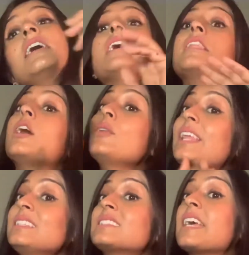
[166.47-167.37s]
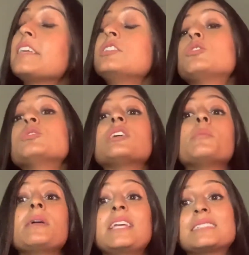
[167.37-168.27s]
Now let's get into
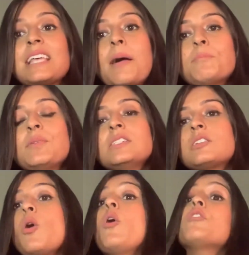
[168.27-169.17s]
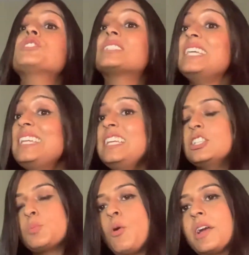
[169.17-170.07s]
some examples of
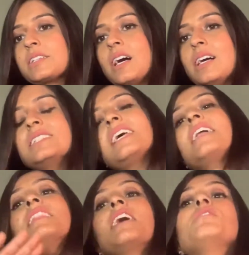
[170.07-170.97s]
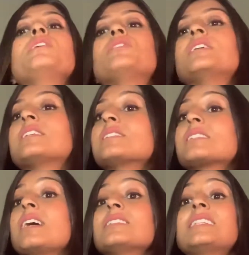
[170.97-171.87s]
series podcasts and then we will
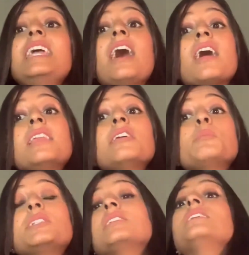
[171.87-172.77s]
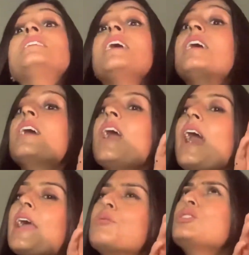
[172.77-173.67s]
discuss the unlimited,
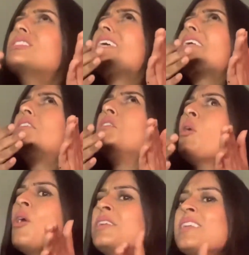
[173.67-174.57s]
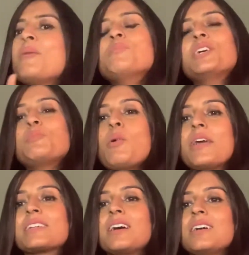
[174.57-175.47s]
I would say non-numbered
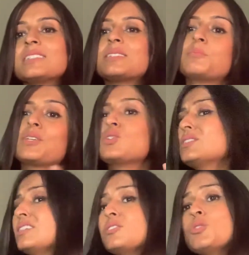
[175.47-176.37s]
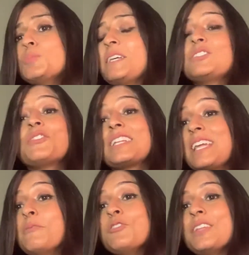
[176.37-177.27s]
podcast, because there's no specific
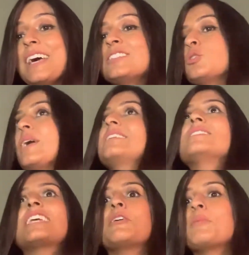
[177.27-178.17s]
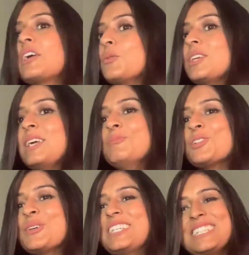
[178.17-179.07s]
name for that, so I just gave my own name
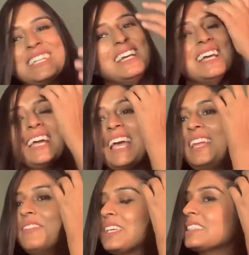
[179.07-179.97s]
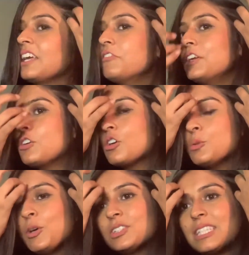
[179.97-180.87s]
to it. Anyways, if we talk
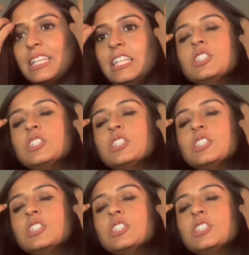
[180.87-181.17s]
about series